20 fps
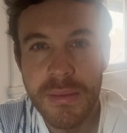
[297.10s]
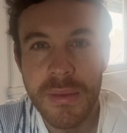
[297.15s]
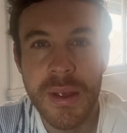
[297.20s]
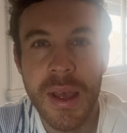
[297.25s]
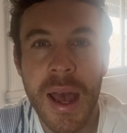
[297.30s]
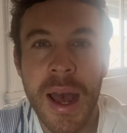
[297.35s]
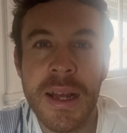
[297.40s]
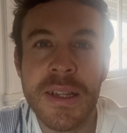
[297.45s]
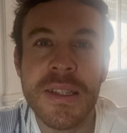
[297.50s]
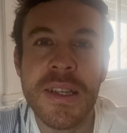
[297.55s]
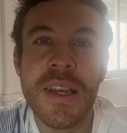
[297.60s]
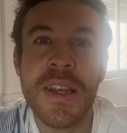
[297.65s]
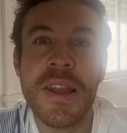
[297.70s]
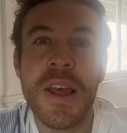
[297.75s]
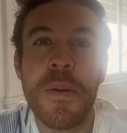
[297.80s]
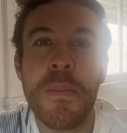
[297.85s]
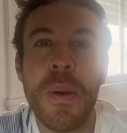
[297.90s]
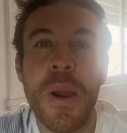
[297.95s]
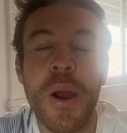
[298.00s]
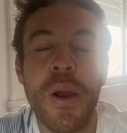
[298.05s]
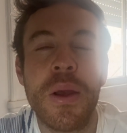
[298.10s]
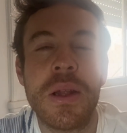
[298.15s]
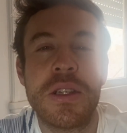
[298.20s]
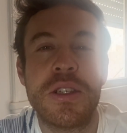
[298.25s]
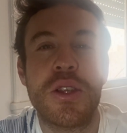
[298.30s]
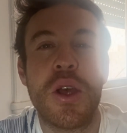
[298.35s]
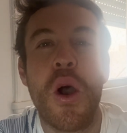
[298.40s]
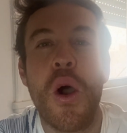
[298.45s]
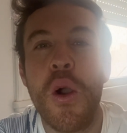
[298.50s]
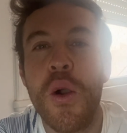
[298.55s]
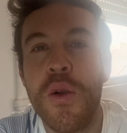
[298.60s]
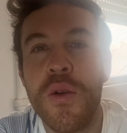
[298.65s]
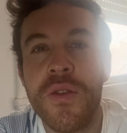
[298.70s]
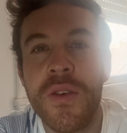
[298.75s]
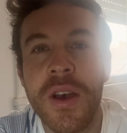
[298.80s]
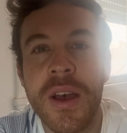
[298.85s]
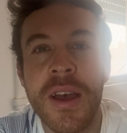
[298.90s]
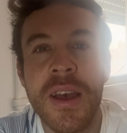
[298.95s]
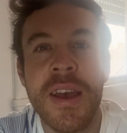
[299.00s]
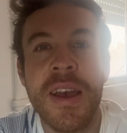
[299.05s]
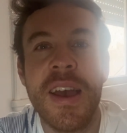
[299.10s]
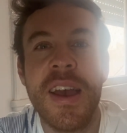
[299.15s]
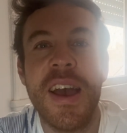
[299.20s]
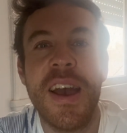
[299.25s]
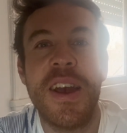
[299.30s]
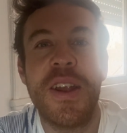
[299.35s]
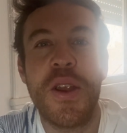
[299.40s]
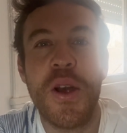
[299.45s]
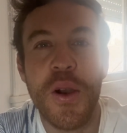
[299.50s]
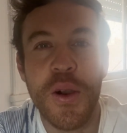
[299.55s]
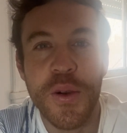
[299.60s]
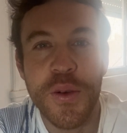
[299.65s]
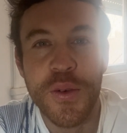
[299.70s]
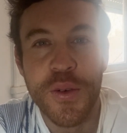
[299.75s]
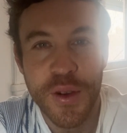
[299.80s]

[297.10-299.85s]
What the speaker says: asking their parents over and over